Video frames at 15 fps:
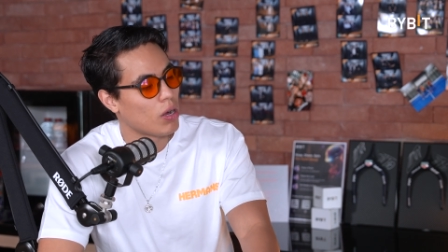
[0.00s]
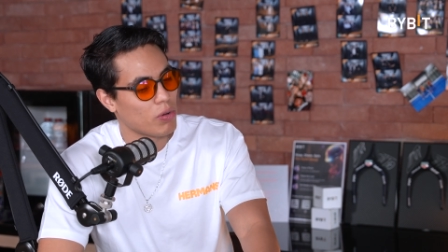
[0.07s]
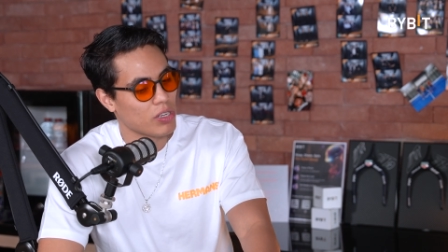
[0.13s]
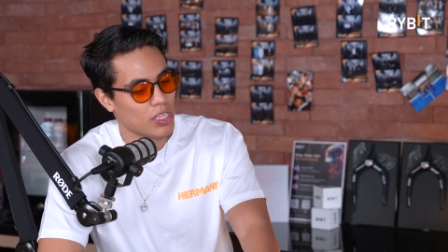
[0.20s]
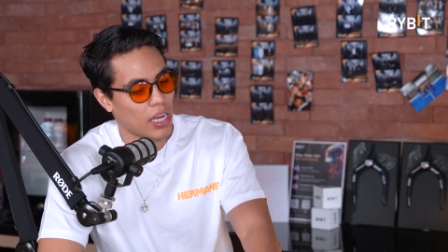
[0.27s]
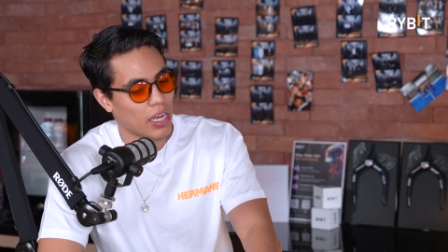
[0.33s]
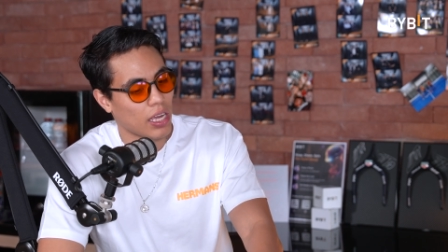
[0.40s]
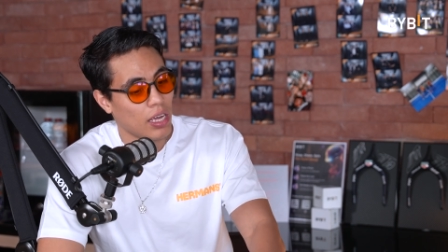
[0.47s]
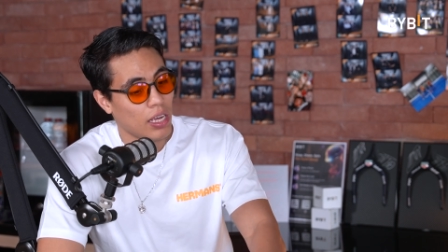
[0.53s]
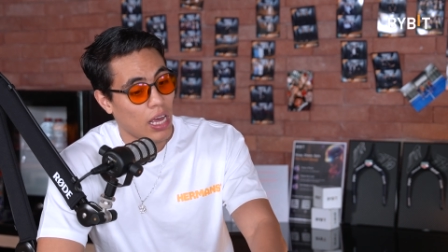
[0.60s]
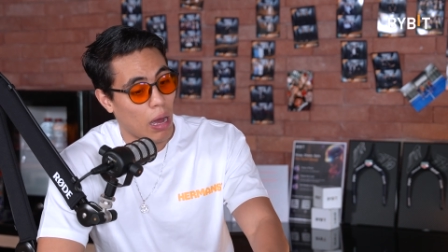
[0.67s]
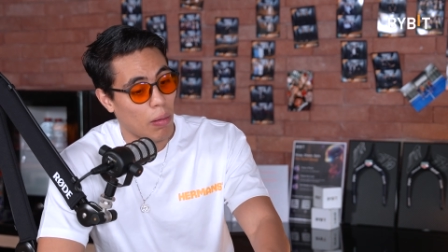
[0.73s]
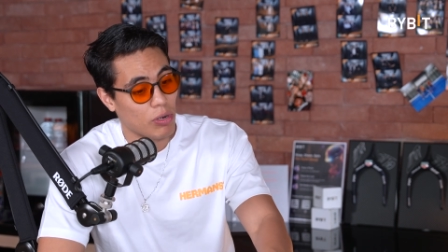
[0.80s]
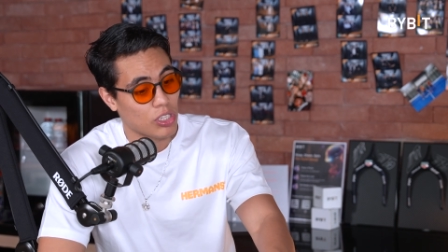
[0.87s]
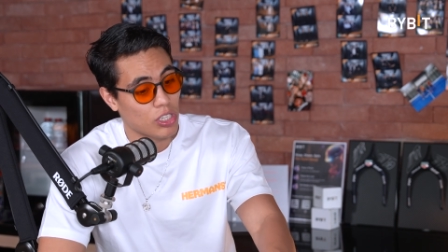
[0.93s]
I was like,
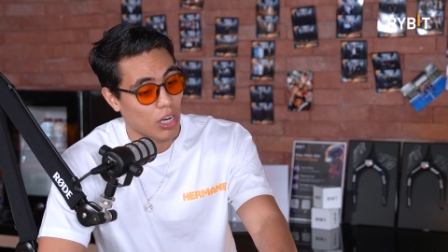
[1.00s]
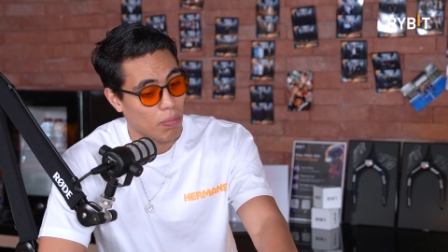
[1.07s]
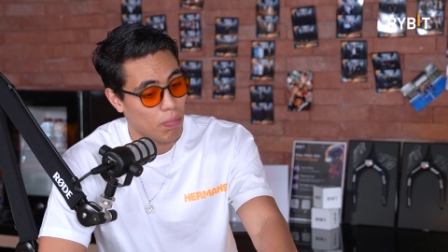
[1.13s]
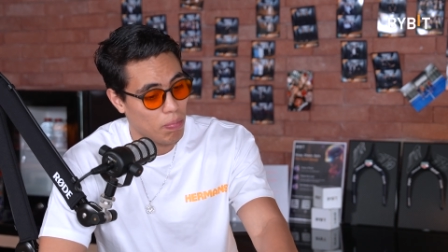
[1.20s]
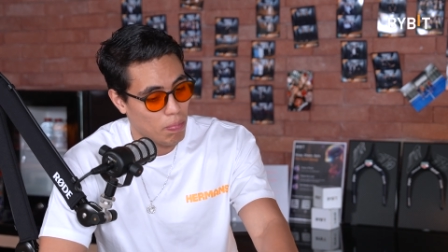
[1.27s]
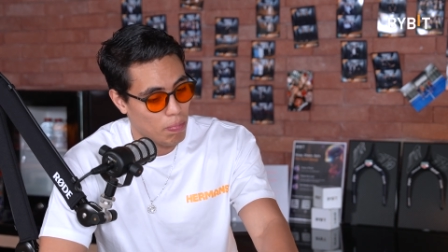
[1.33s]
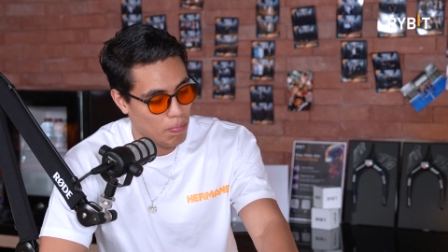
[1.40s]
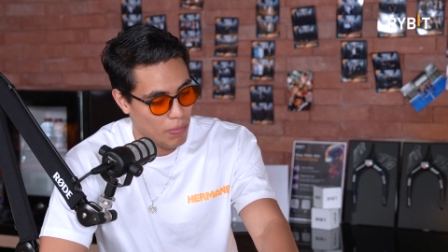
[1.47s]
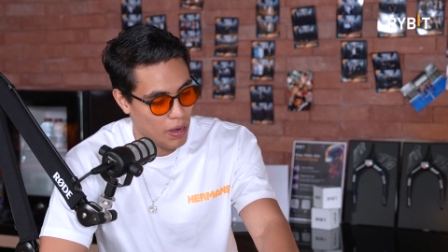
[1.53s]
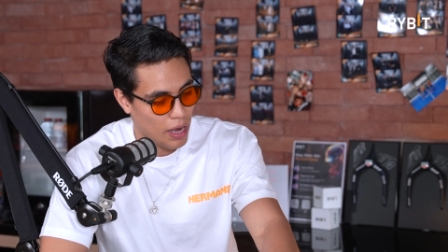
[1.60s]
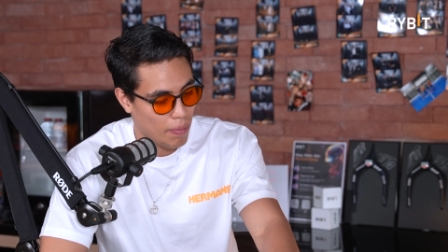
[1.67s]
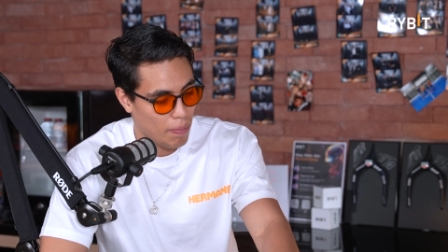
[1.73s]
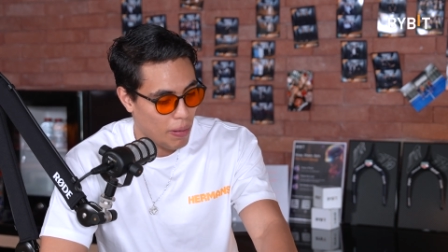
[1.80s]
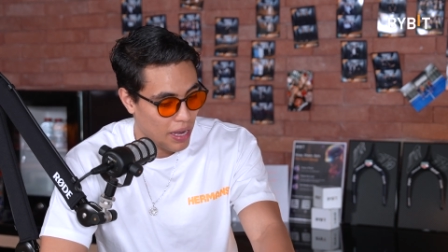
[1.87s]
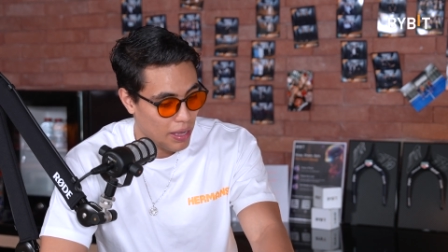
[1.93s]
I'm going to start
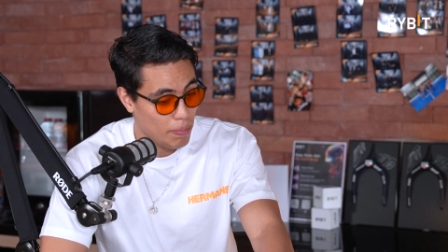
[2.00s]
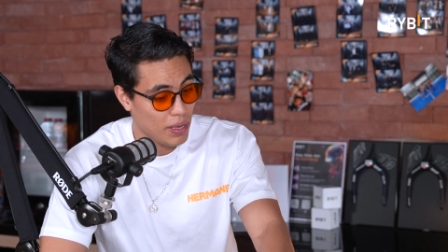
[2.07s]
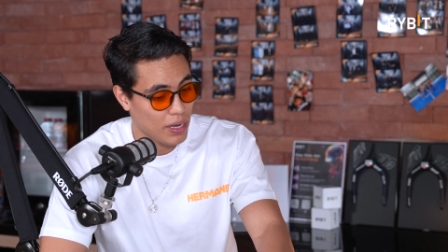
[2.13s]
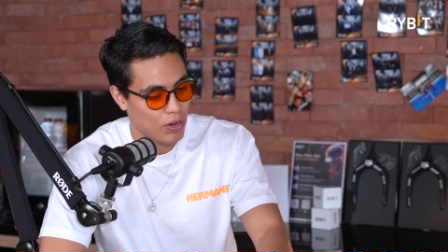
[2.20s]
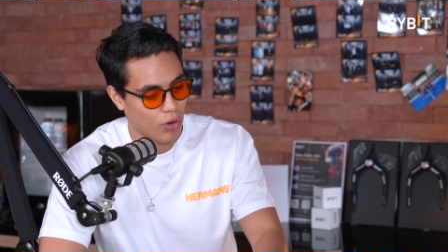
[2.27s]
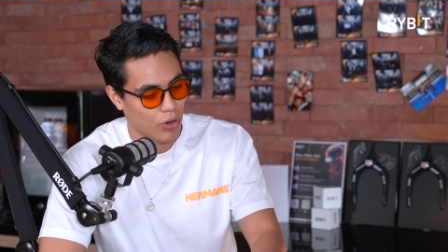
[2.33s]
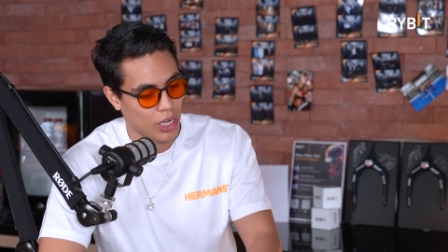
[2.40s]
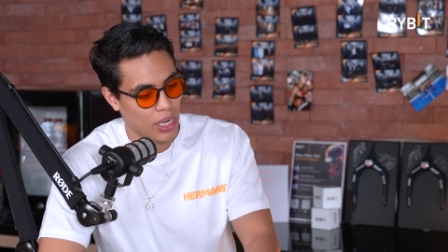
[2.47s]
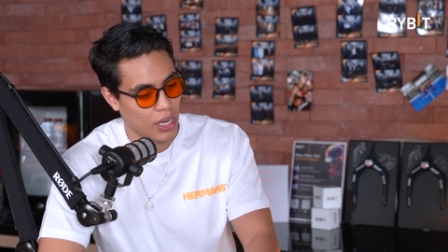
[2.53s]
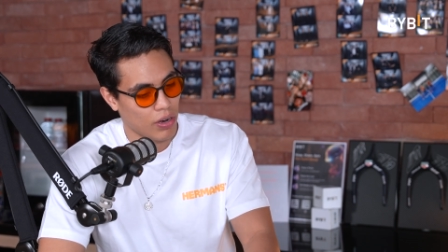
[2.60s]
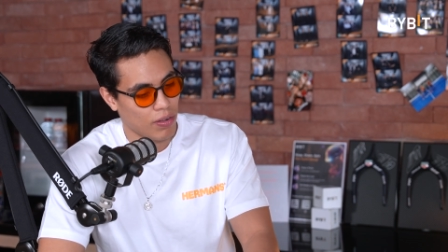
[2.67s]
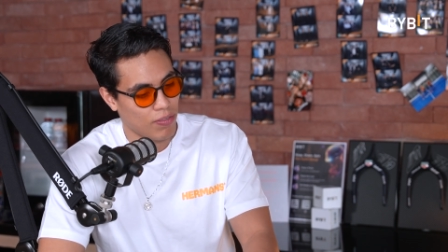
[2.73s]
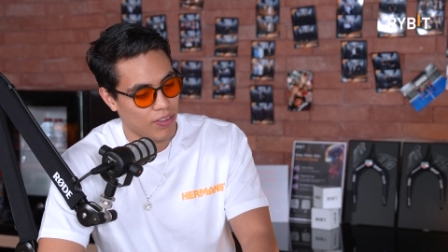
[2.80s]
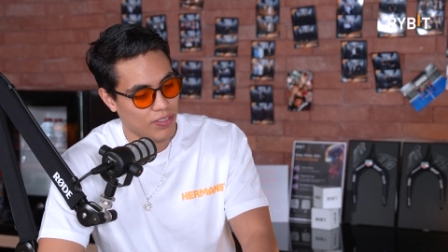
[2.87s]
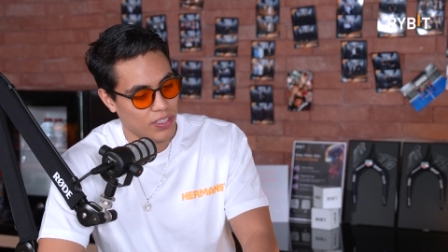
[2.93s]
buying Bitcoin here
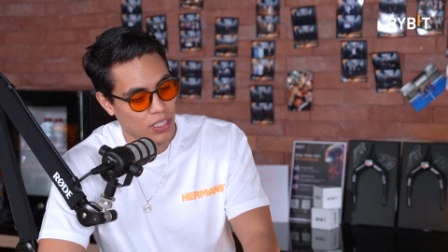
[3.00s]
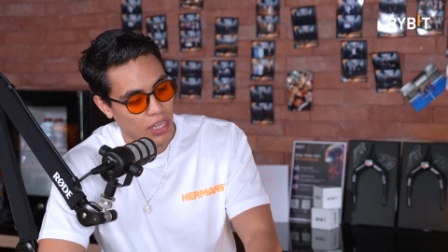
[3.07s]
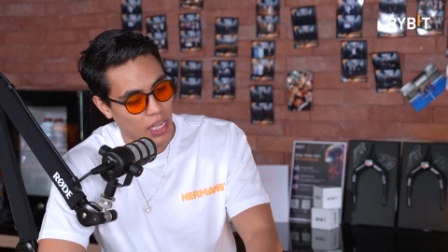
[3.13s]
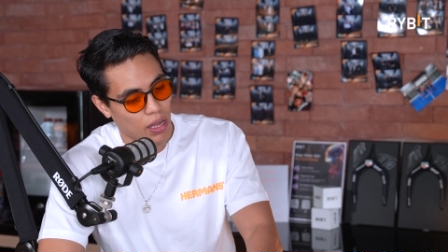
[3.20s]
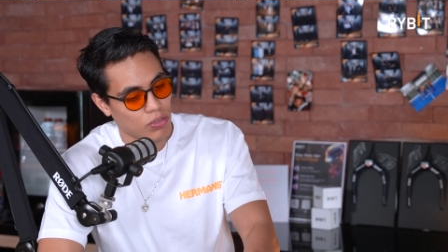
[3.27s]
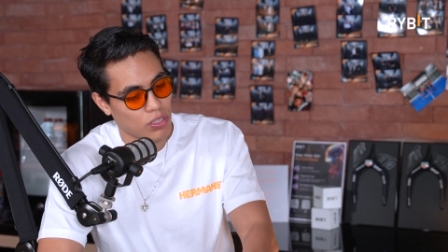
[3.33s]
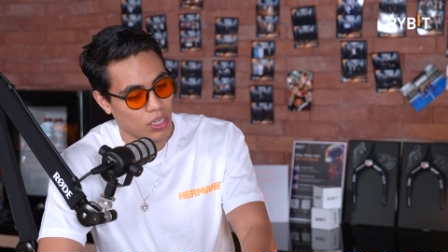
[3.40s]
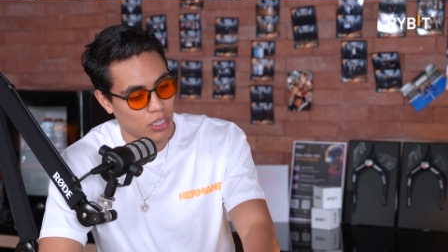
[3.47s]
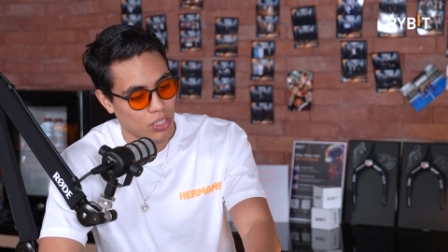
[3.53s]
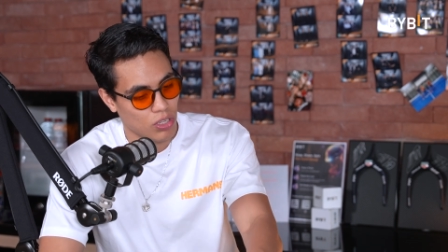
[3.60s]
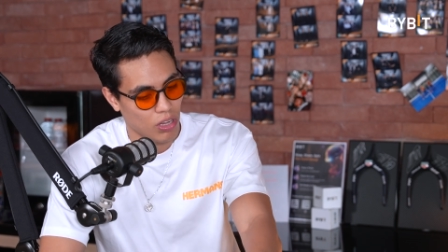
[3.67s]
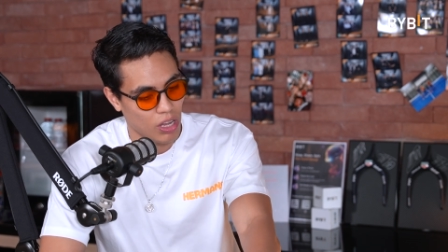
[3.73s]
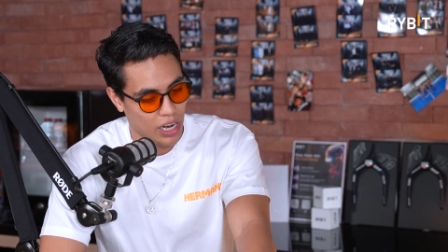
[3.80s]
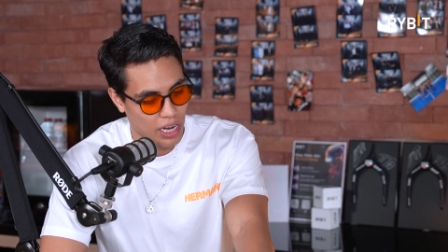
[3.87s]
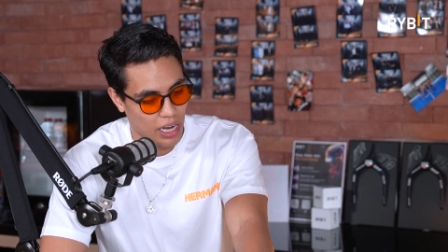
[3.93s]
at 15,000,
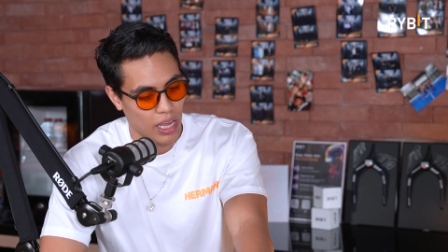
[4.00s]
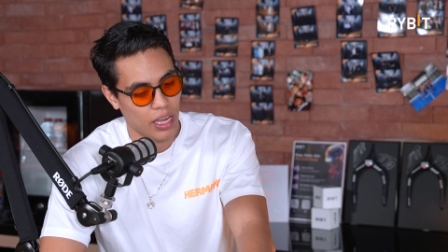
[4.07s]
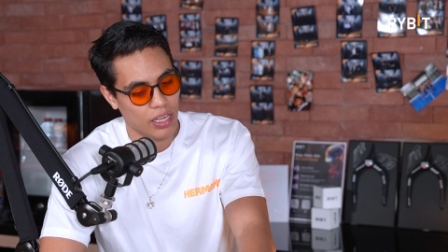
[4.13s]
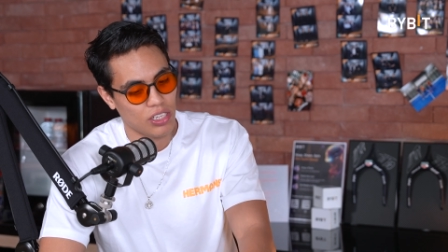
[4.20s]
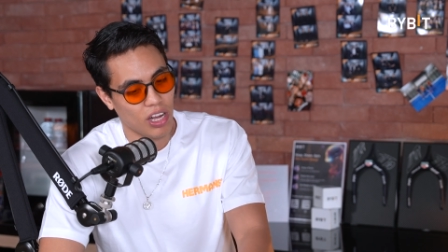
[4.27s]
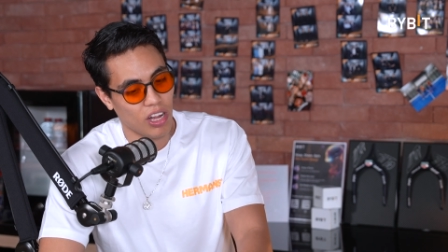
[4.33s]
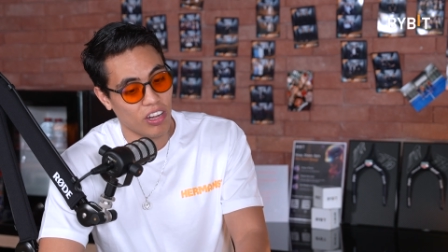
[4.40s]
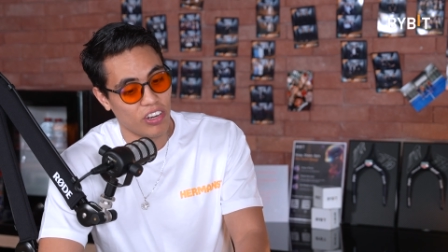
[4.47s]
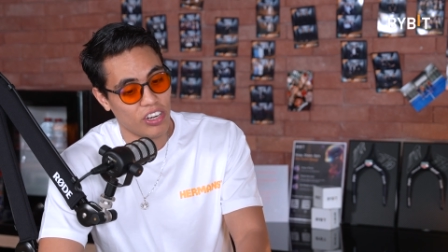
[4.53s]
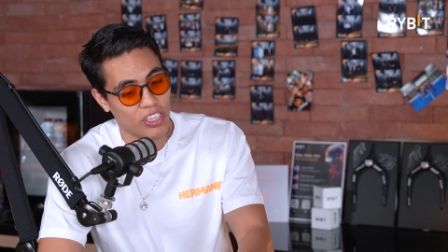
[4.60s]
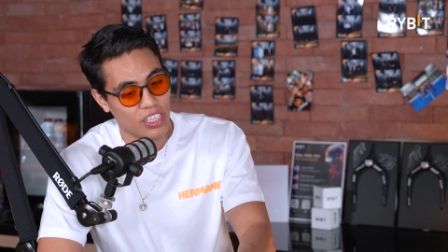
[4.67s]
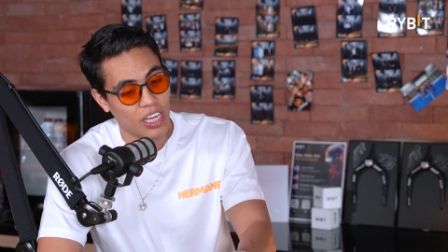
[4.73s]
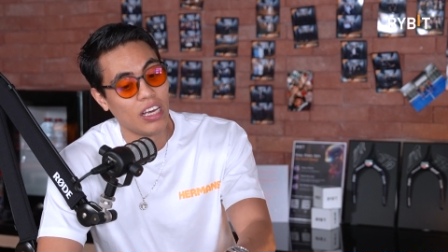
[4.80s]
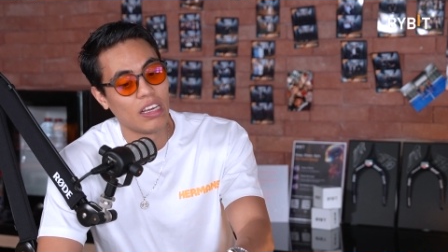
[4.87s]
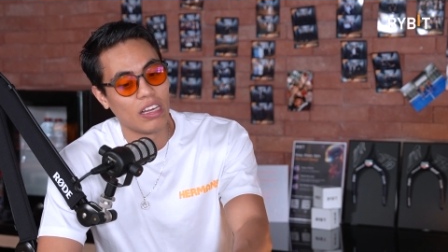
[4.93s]
Solana at $8.